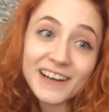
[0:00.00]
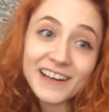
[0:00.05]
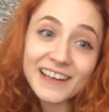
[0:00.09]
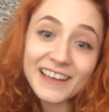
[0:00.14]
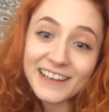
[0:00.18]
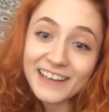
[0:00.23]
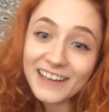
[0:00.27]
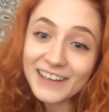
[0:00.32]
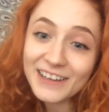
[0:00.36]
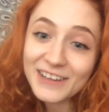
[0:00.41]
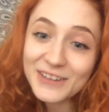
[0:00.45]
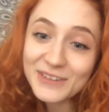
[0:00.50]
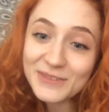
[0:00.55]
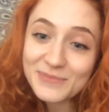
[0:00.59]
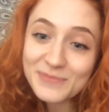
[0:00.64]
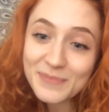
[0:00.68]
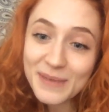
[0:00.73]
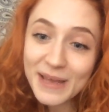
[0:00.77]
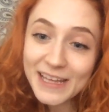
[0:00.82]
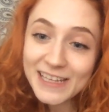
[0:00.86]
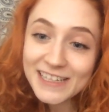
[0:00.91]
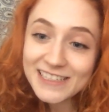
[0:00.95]
Like I couldn't
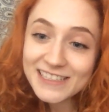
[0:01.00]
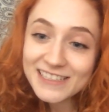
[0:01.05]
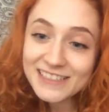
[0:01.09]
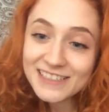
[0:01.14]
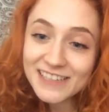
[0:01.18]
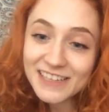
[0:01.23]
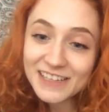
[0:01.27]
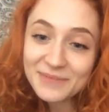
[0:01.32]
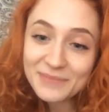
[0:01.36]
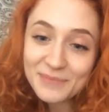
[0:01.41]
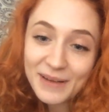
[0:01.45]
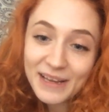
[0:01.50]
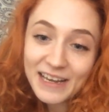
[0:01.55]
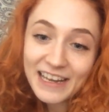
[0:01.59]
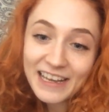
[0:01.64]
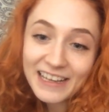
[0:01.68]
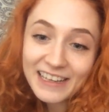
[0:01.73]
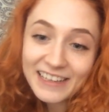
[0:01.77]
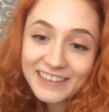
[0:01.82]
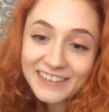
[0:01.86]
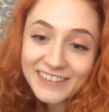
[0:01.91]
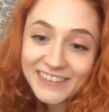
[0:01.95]
bend my
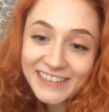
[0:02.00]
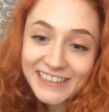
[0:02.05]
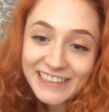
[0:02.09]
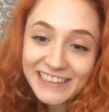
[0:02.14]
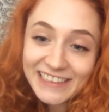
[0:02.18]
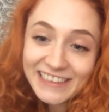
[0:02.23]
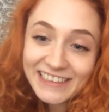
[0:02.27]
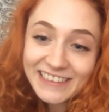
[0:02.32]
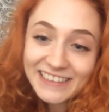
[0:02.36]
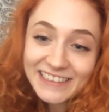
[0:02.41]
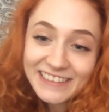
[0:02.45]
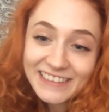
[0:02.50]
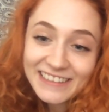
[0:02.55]
leg really.